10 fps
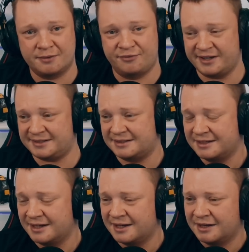fit?
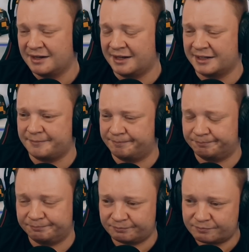Like,
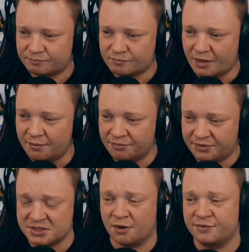
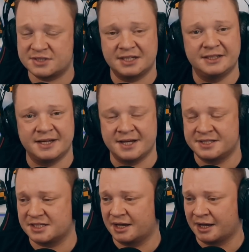this obviously
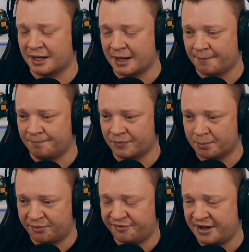needs a
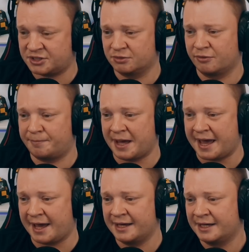professional
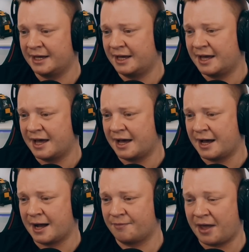repair.
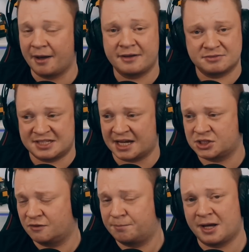That
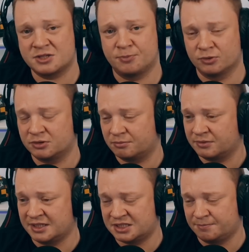section of plasterboard
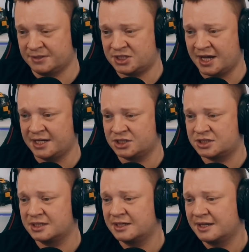needs to be
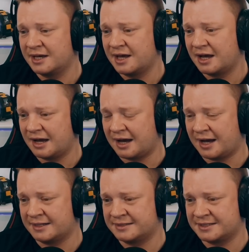changed.
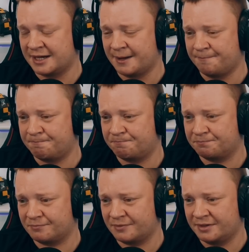And
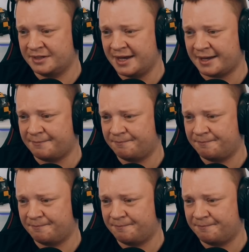yeah,